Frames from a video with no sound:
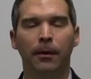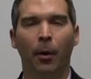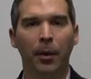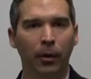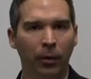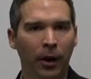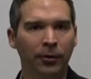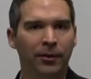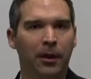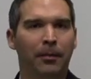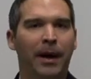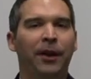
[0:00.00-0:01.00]
Well, we rush to
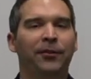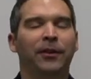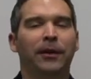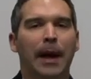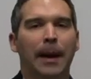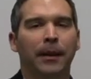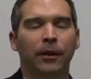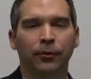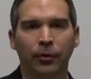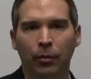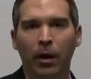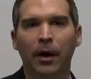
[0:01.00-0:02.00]
the medicine cabinet and
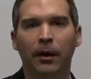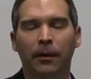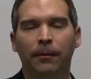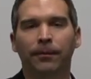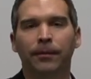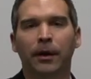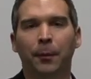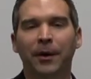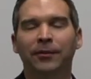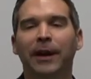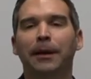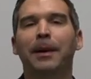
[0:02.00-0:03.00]
do what? We
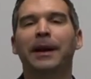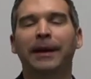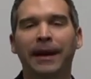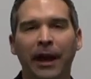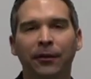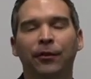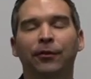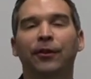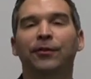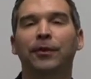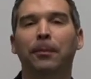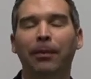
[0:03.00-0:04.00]
take medications
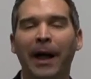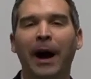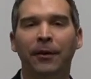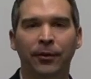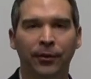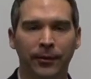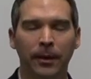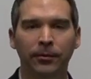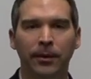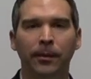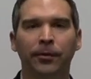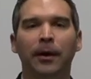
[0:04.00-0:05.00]
just to block the
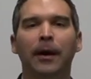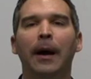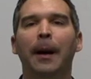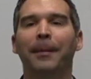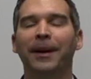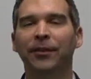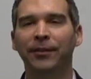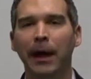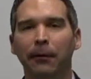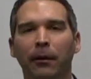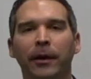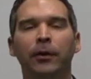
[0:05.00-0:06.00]
symptoms. But is
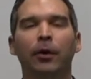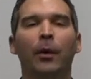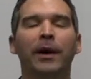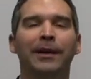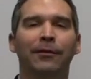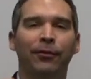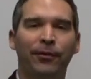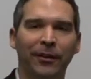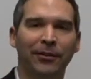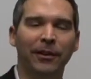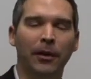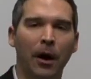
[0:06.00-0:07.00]
that really going and
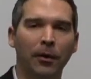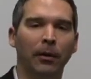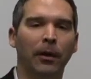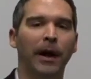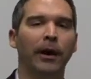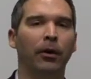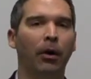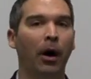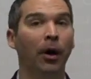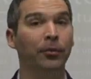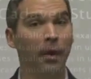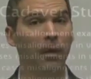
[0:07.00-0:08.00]
fixing the underlying
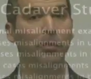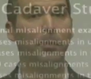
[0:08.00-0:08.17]
cause of